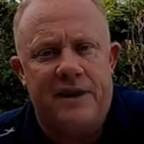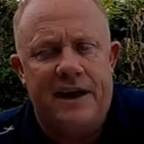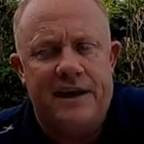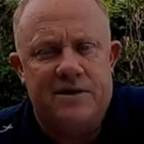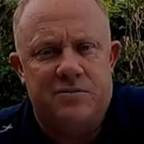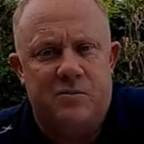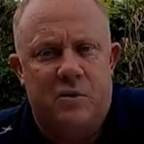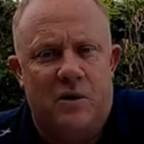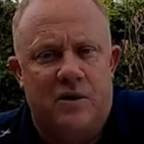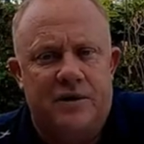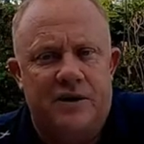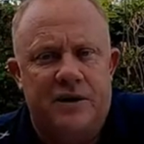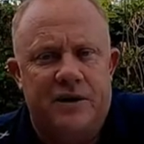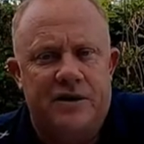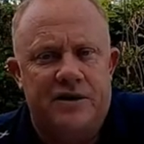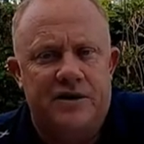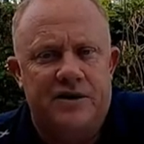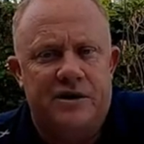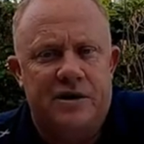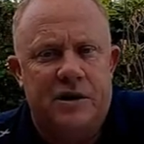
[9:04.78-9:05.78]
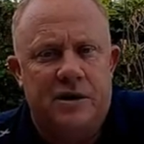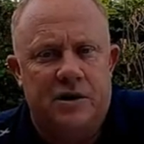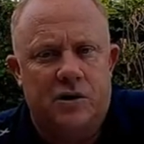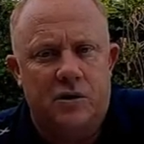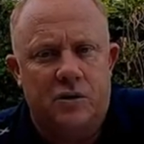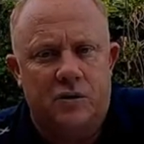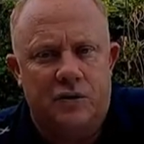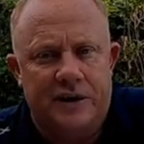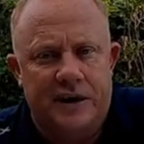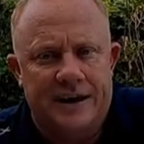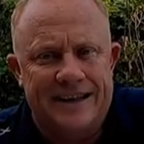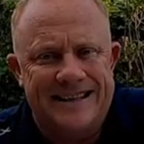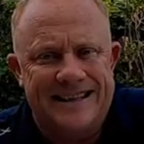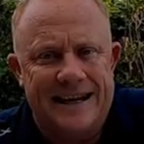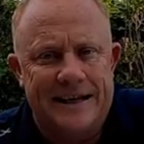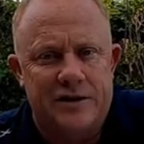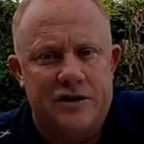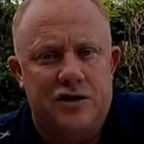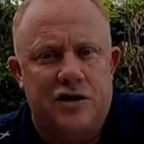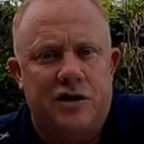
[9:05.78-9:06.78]
there's one that's caught the
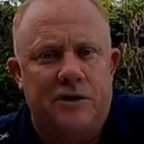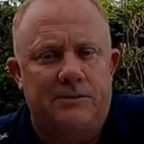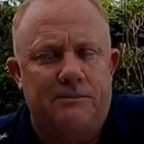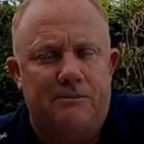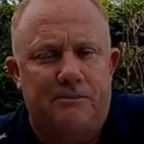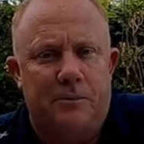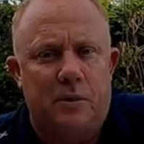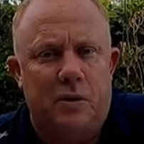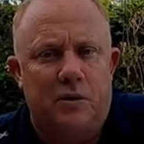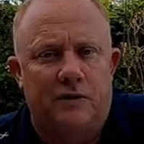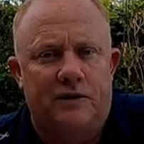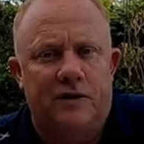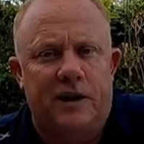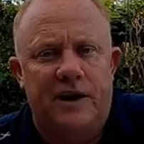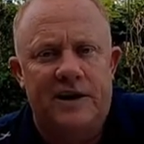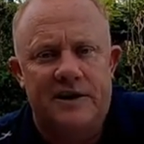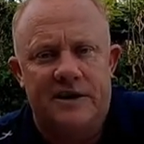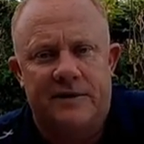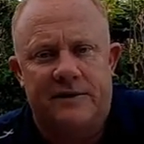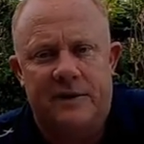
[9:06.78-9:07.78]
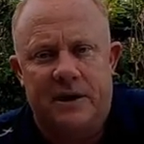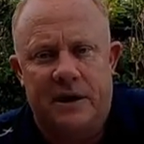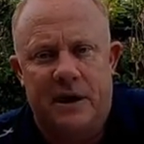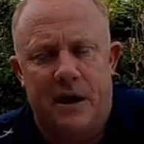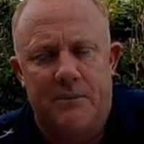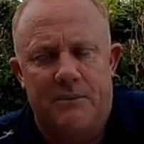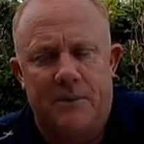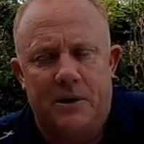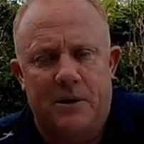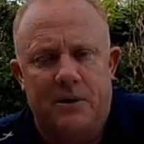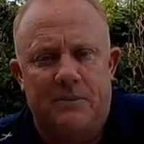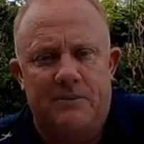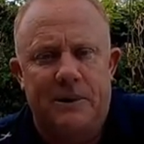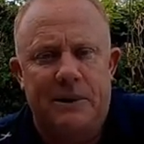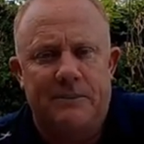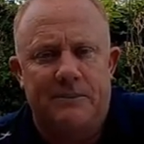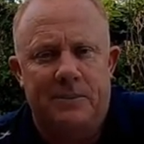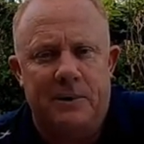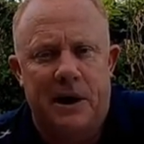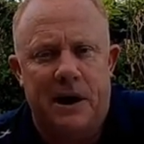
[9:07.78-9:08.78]
attention. Ball flights. I've had a couple of
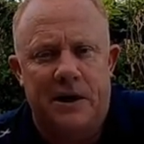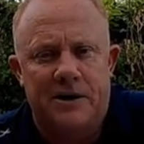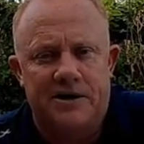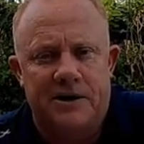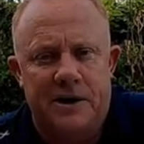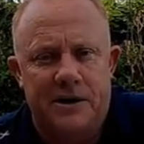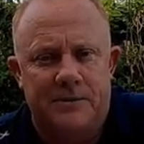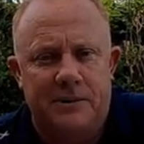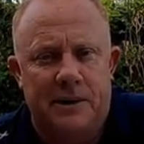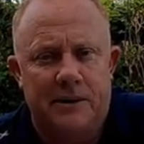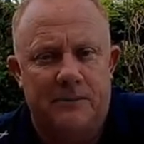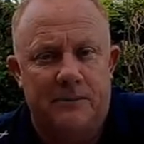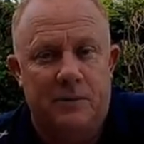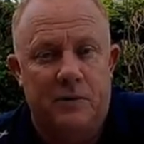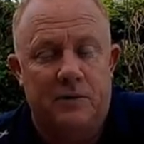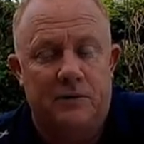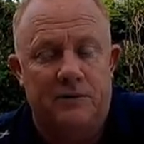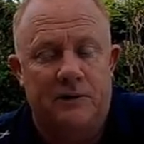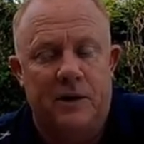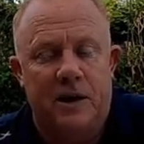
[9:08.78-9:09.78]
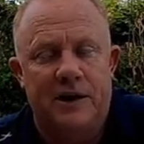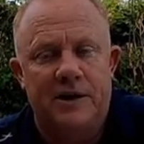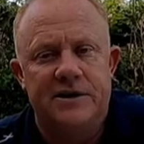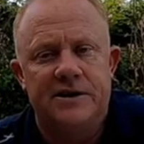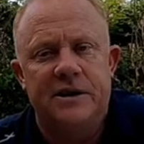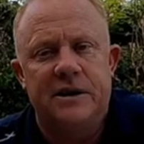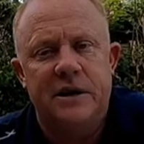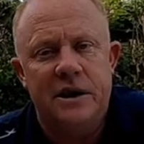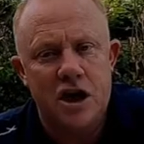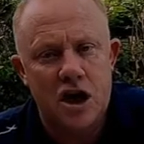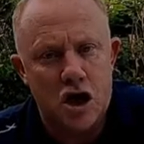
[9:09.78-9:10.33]
people asking about ball flights.